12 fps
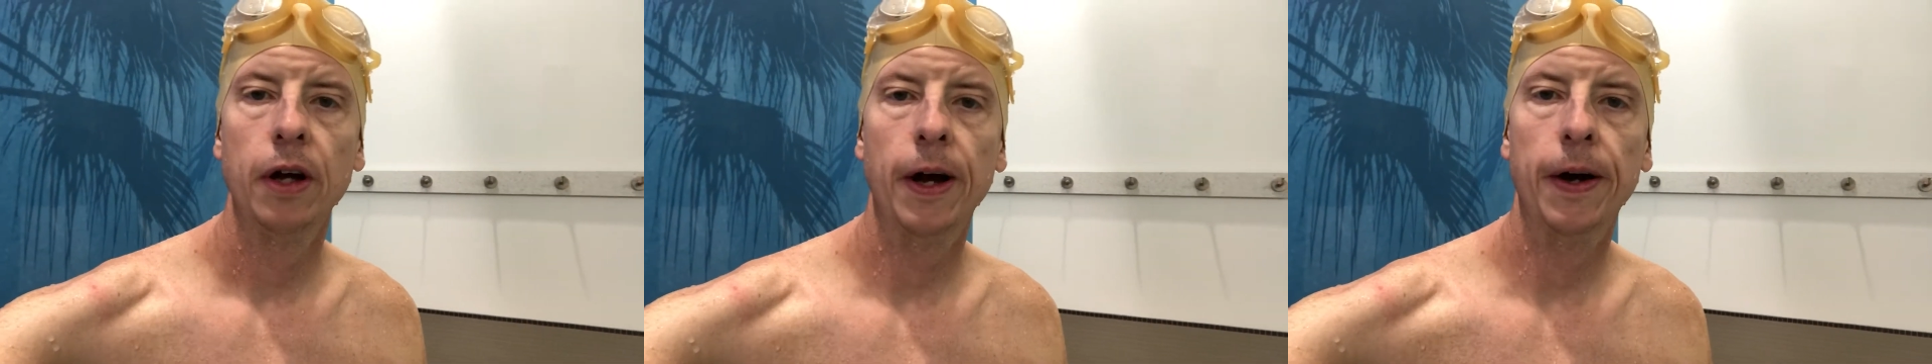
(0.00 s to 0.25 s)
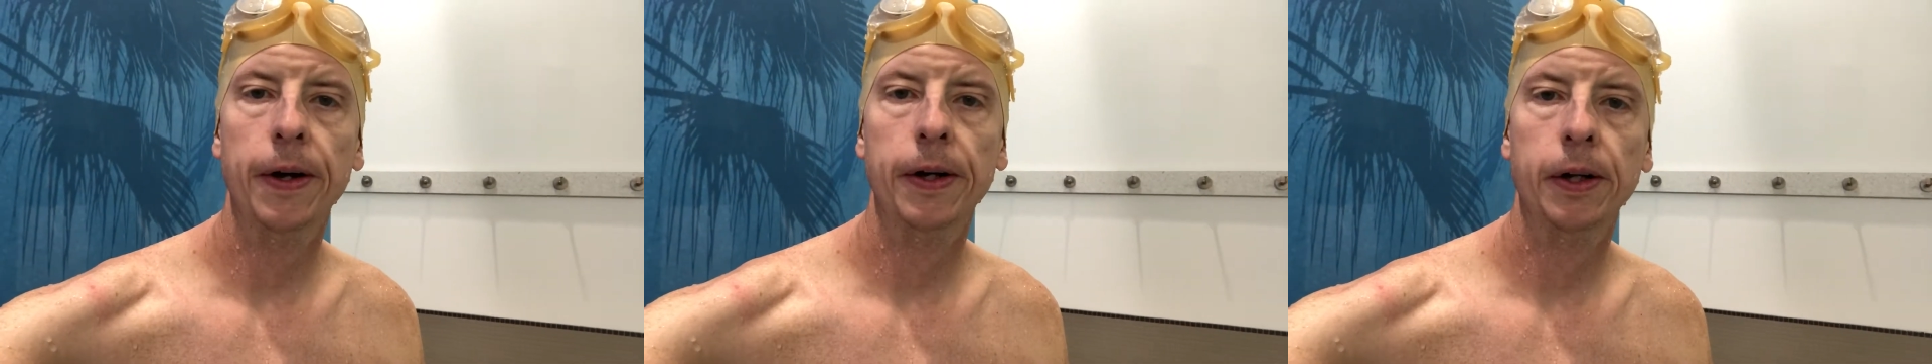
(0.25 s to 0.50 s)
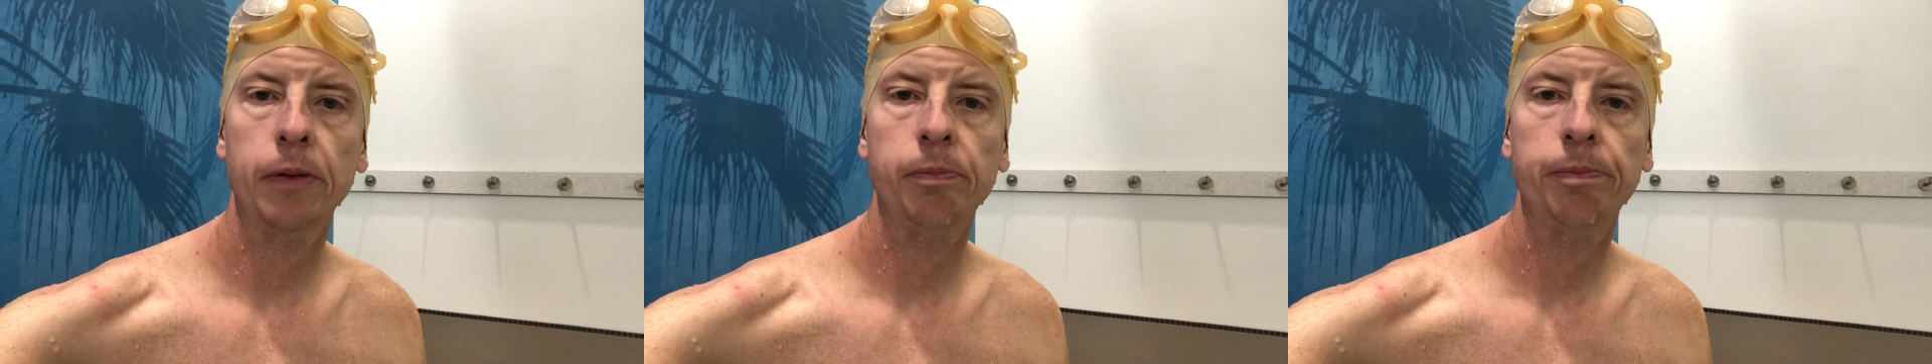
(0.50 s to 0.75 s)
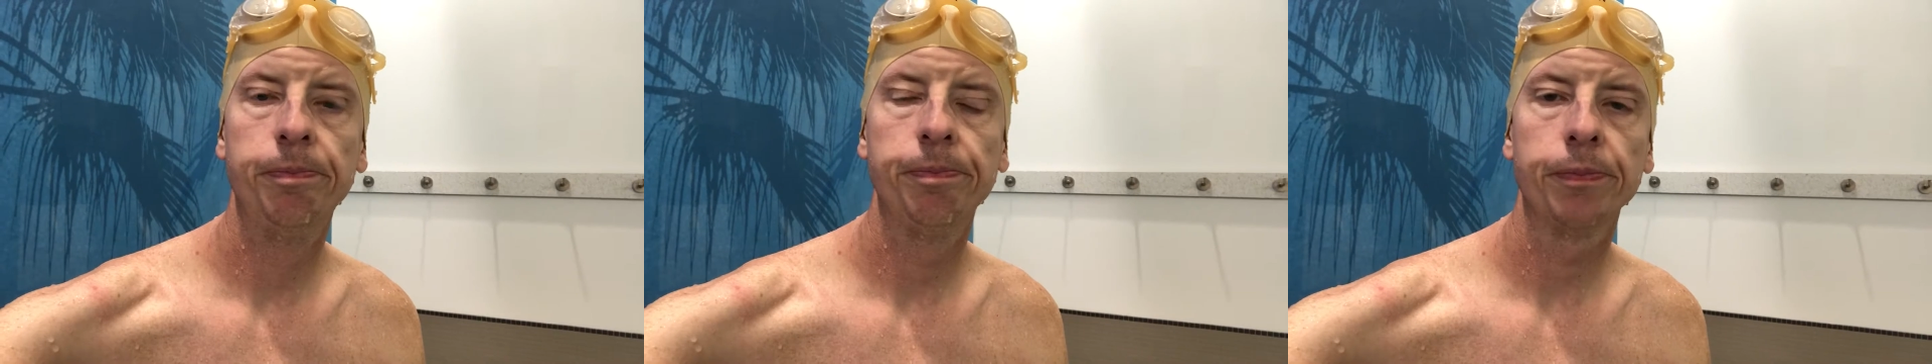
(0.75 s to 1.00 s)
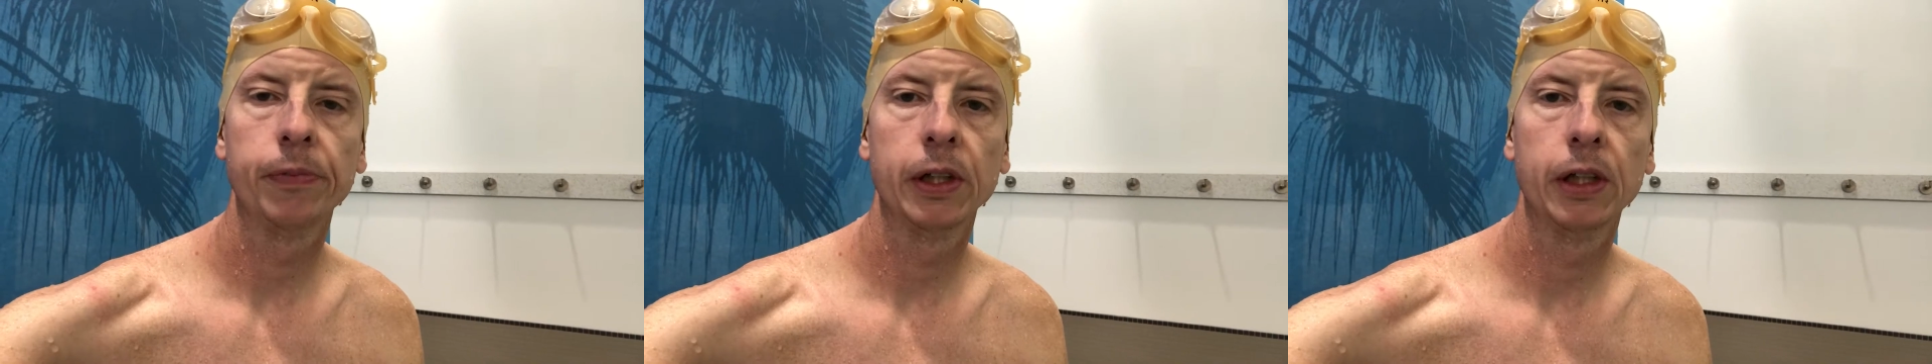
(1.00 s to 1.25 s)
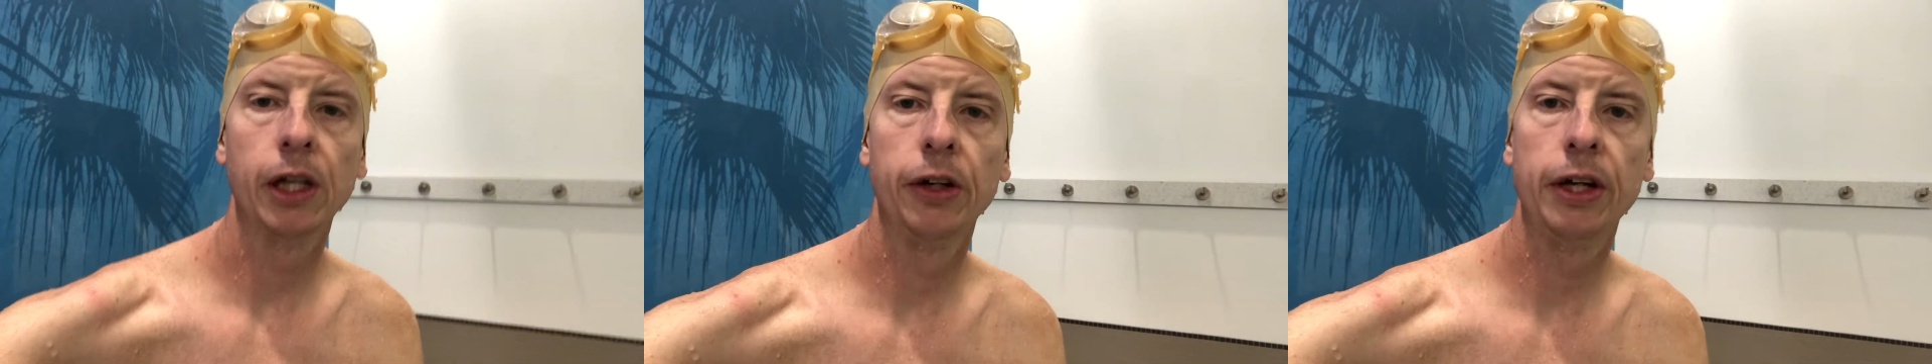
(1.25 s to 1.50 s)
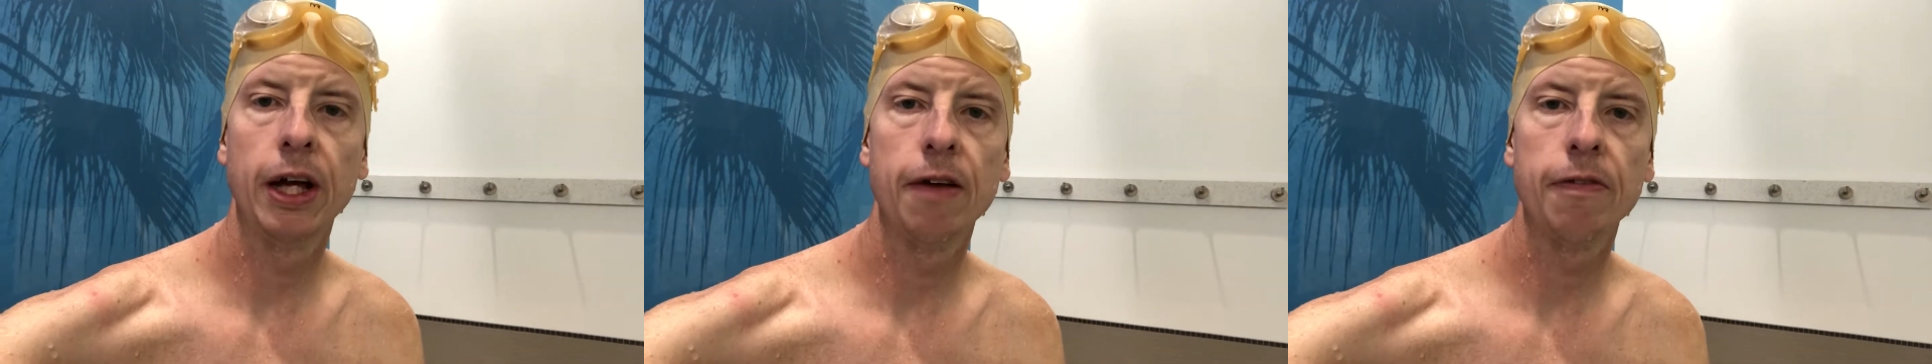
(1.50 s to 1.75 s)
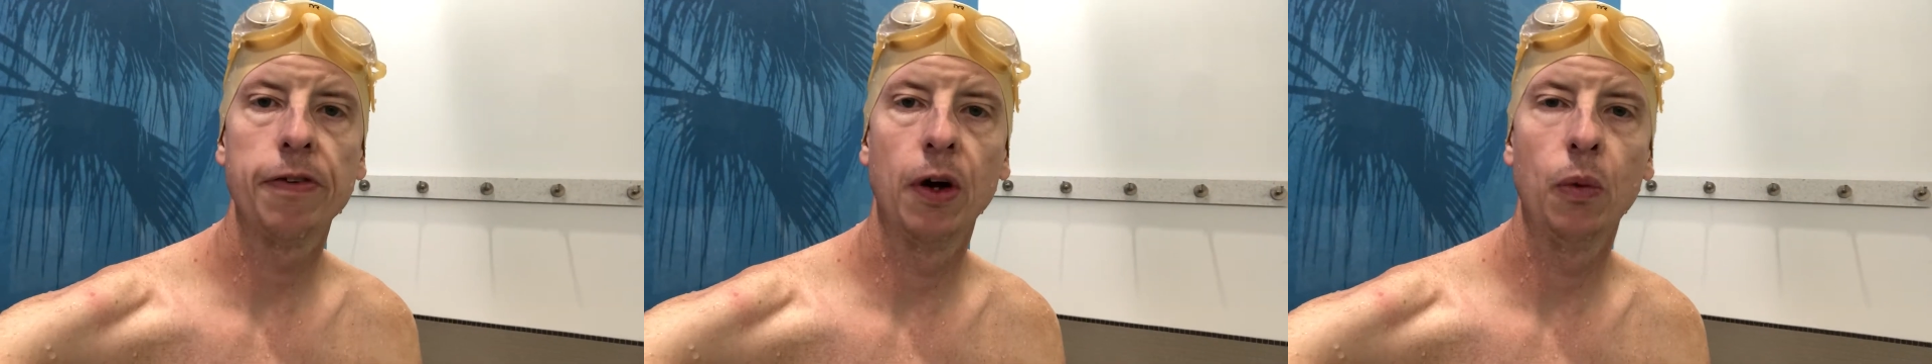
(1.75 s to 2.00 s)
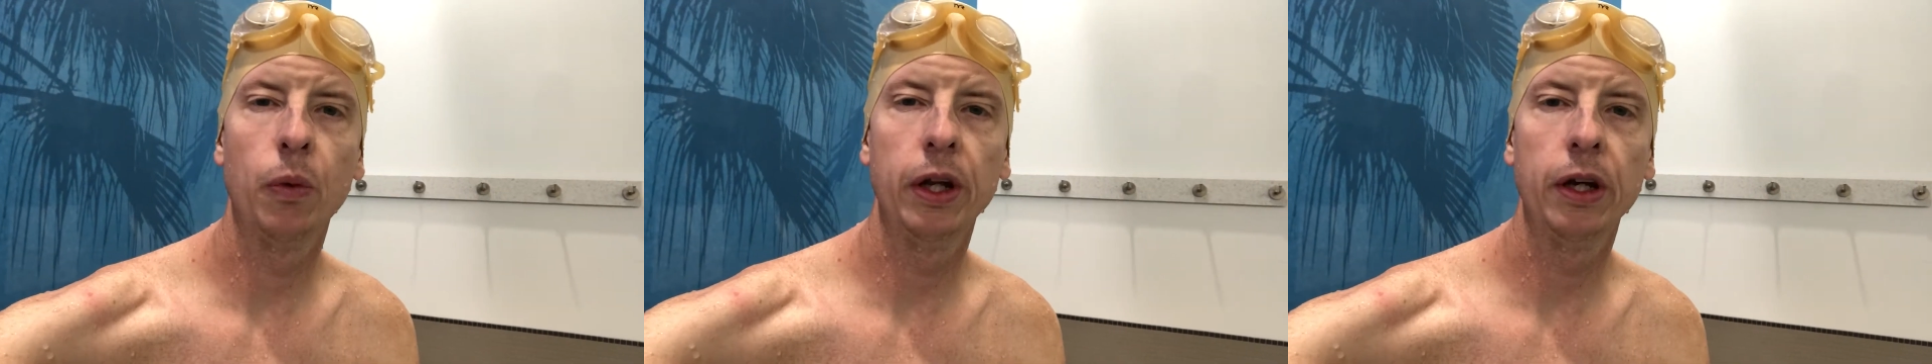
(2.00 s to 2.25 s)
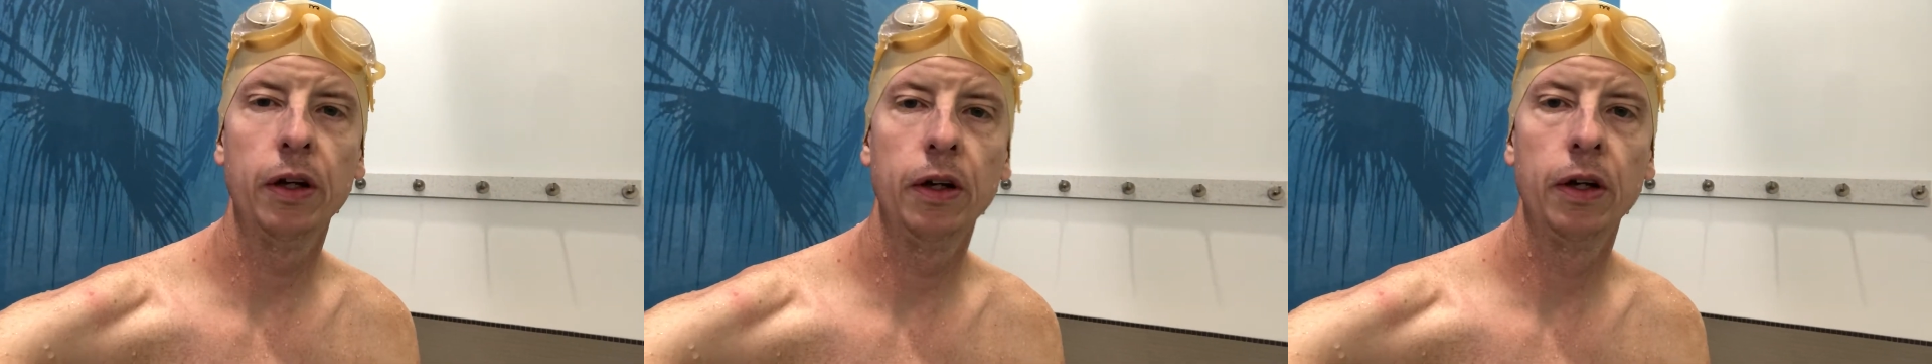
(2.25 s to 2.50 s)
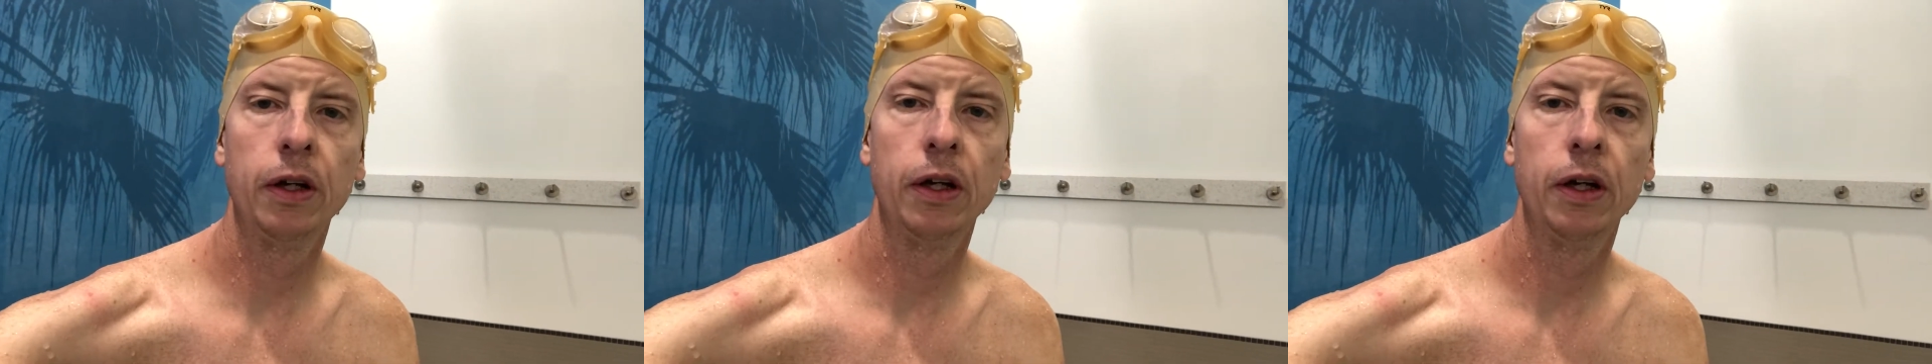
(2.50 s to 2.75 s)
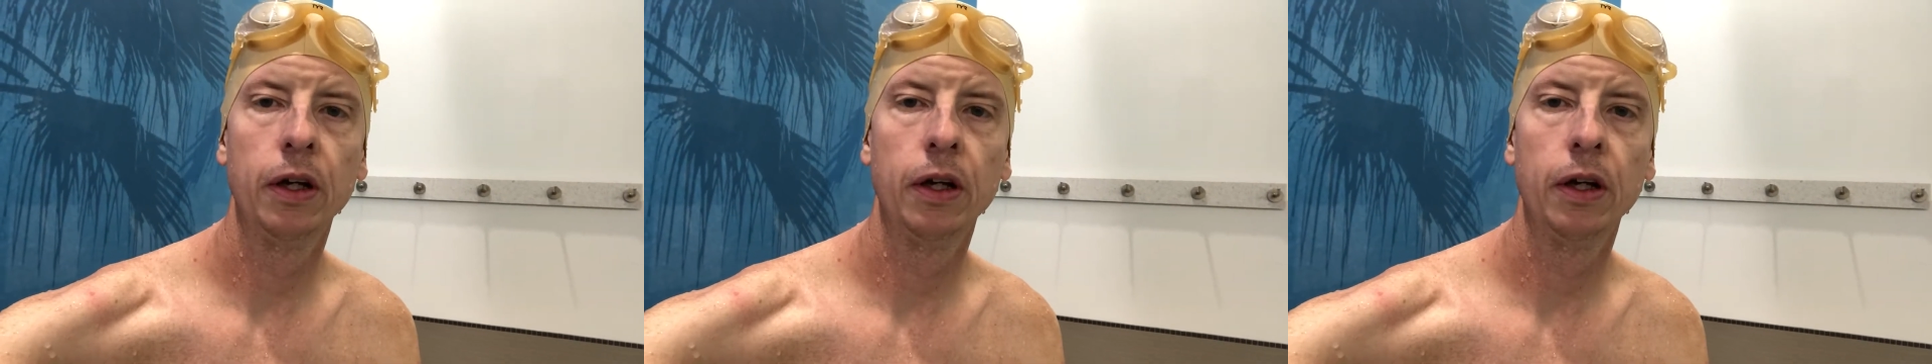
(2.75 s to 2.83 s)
Other than that, felt really good.